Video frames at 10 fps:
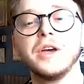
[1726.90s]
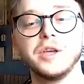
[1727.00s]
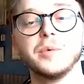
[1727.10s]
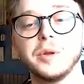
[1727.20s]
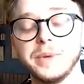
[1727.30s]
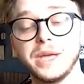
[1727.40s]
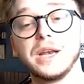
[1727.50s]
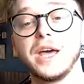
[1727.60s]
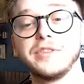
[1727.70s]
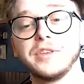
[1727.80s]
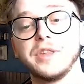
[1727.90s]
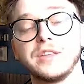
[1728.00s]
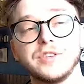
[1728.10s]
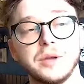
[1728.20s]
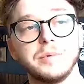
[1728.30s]
you want to be collecting
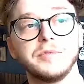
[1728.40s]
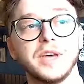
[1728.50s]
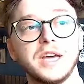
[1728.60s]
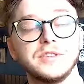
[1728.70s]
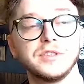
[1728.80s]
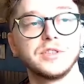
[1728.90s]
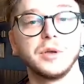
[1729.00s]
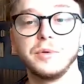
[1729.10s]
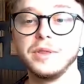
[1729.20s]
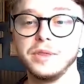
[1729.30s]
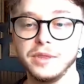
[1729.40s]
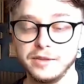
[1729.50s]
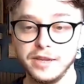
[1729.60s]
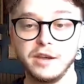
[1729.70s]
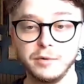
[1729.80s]
that type of data. So the,
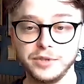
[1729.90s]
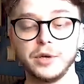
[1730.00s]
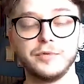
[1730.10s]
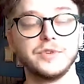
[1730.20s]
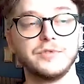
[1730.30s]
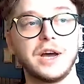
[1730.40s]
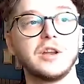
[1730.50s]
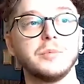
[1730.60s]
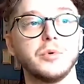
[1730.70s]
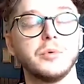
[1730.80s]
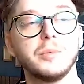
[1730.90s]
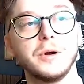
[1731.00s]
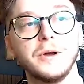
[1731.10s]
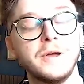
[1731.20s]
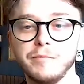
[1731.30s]
the data itself is valuable,
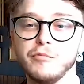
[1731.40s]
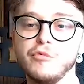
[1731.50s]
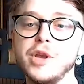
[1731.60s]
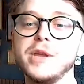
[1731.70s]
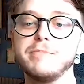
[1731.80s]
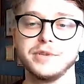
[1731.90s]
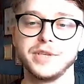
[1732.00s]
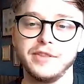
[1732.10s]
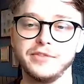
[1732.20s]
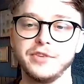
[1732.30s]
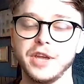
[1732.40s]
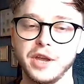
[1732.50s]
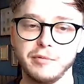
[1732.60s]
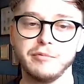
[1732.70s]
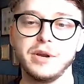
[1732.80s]
but representing
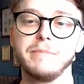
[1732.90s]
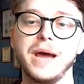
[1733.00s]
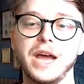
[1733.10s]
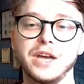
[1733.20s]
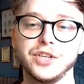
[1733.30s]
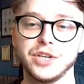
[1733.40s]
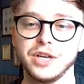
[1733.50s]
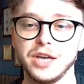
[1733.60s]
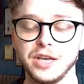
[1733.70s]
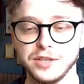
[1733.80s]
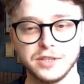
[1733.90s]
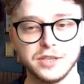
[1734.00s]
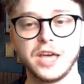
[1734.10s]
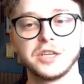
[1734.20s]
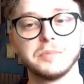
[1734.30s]
it and repackaging it is the
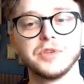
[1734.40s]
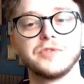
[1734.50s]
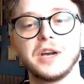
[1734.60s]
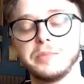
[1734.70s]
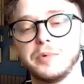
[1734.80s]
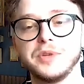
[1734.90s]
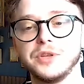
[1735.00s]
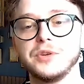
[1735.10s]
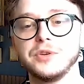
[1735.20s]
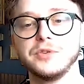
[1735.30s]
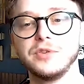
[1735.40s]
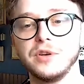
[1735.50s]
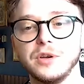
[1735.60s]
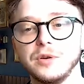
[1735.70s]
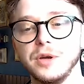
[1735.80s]
next most valuable thing you can
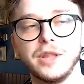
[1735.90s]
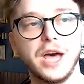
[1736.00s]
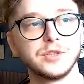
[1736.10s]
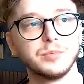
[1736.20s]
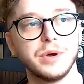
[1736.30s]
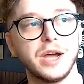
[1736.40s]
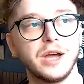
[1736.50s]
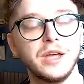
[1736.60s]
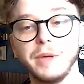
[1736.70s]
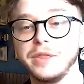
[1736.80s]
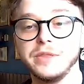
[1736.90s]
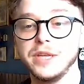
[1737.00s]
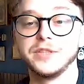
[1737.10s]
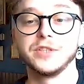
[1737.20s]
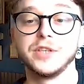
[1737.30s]
do. And that's where that
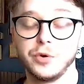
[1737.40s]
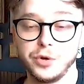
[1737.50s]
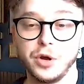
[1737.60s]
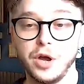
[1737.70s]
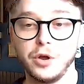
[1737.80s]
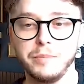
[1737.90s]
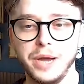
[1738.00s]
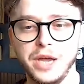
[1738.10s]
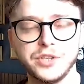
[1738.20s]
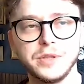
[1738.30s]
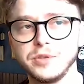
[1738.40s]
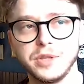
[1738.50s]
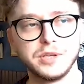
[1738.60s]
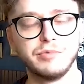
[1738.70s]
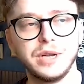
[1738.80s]
needs to sit on your homepage. So there's,
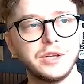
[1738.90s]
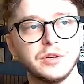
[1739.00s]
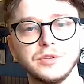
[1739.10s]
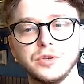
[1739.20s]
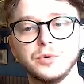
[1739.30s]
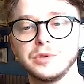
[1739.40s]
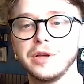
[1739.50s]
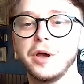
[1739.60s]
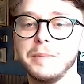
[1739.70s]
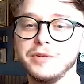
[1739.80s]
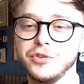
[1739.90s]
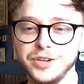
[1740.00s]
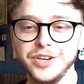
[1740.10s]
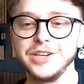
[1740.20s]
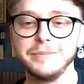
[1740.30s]
there's really good tools. Like, I mean,
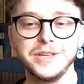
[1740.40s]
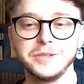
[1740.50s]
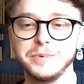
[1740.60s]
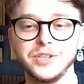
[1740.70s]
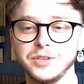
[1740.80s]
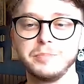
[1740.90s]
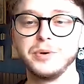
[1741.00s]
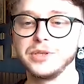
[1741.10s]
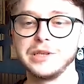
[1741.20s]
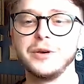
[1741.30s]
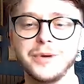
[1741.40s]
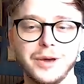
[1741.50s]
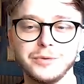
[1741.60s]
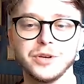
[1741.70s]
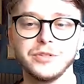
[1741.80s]
traditionally B2B just puts
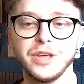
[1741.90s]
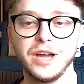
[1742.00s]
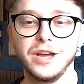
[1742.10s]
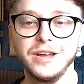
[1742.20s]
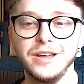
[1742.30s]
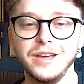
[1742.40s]
logos on there